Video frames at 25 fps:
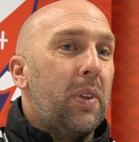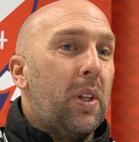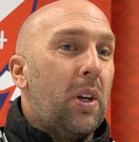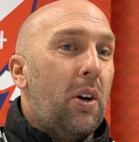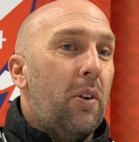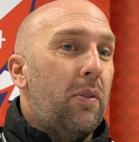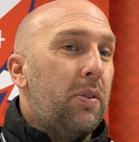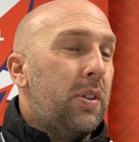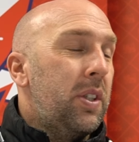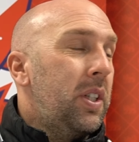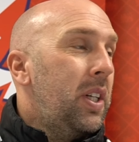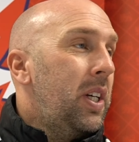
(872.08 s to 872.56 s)

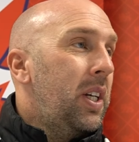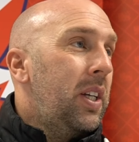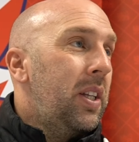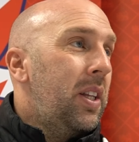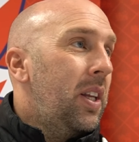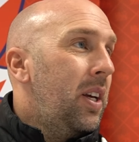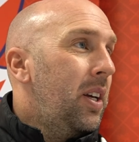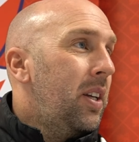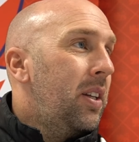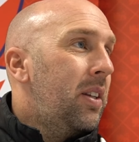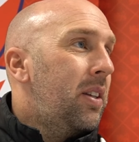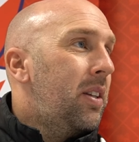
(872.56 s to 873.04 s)
Obviously
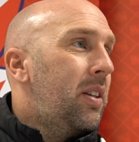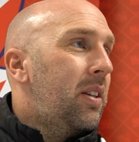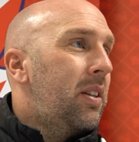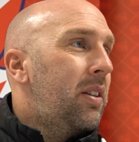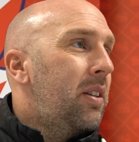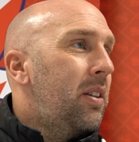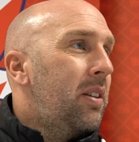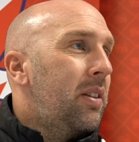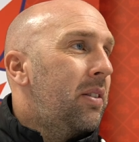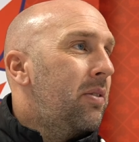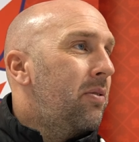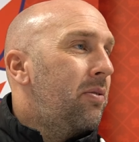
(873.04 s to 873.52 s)

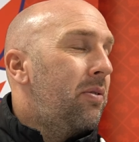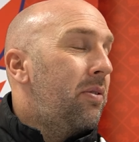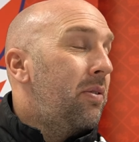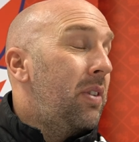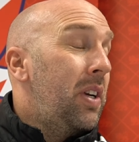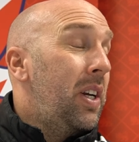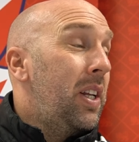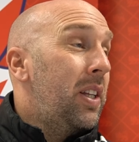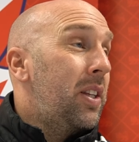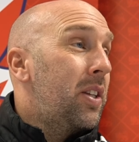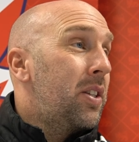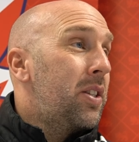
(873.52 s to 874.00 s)

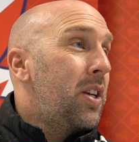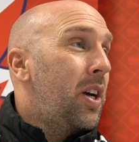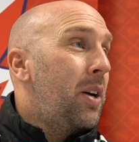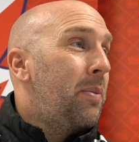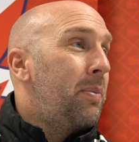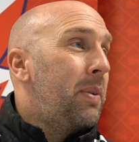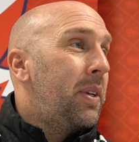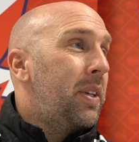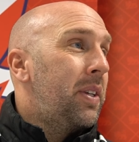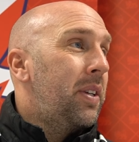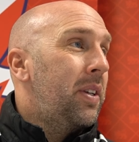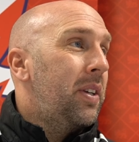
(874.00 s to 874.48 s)
really
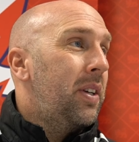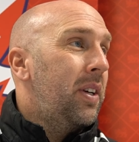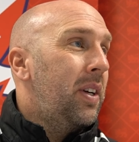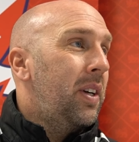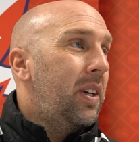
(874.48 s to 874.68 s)
determined.